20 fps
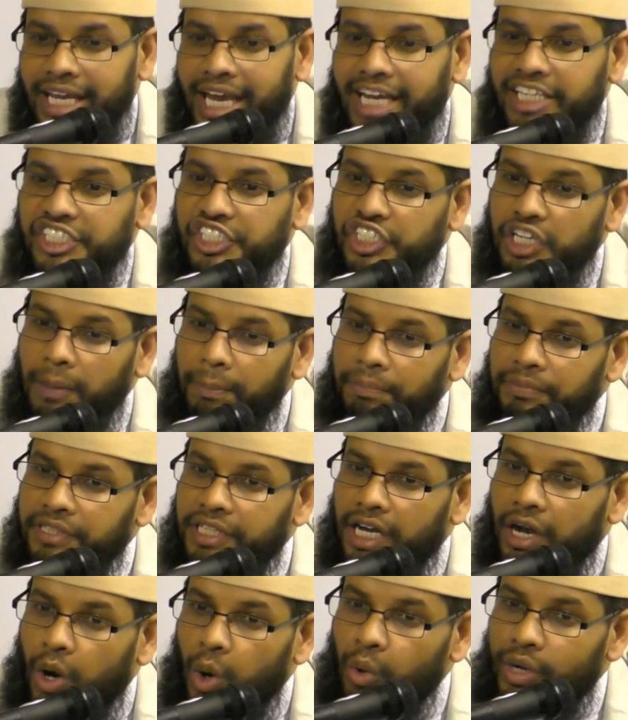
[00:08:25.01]
a
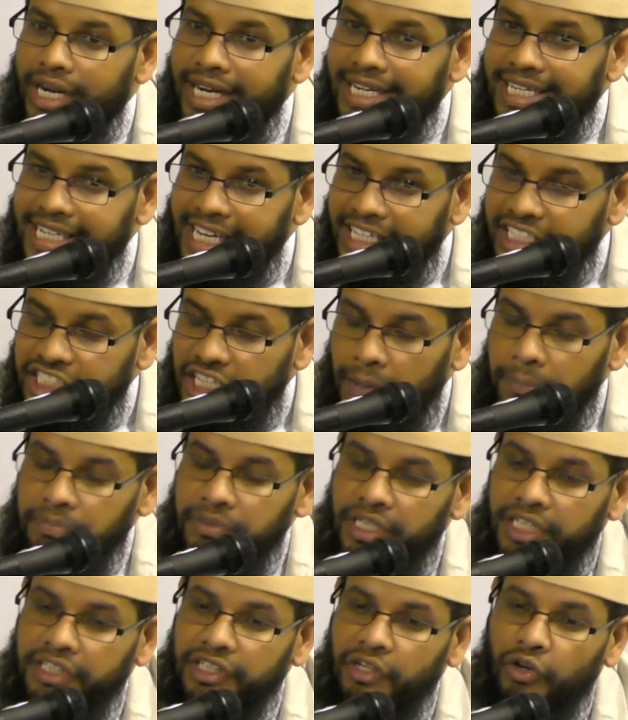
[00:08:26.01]
whole entire
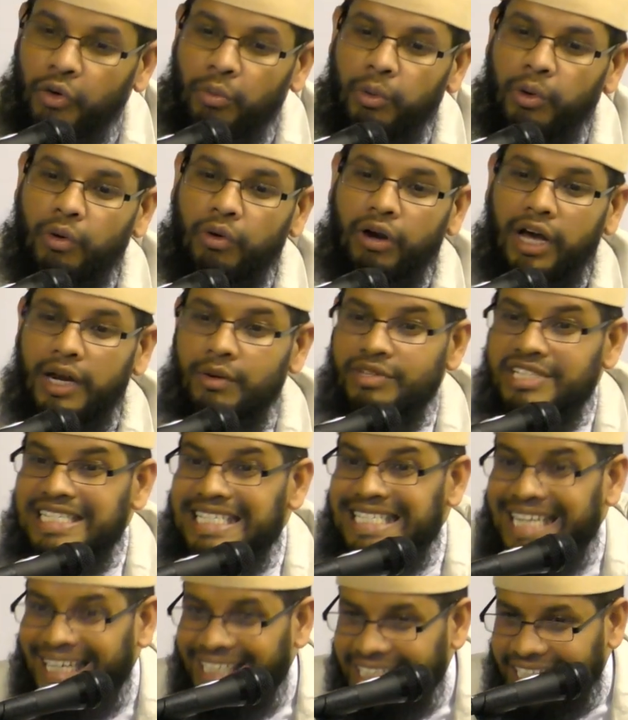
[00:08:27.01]
chapter in the Noble Quran was
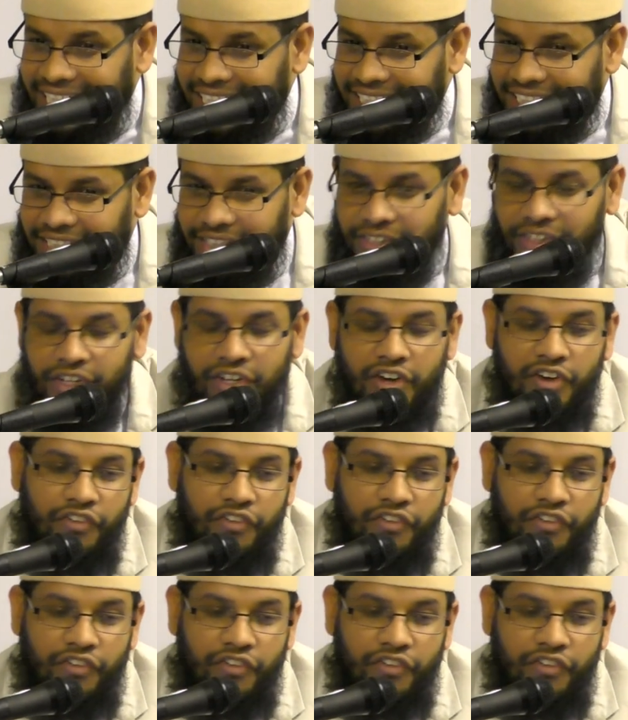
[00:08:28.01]
dedicated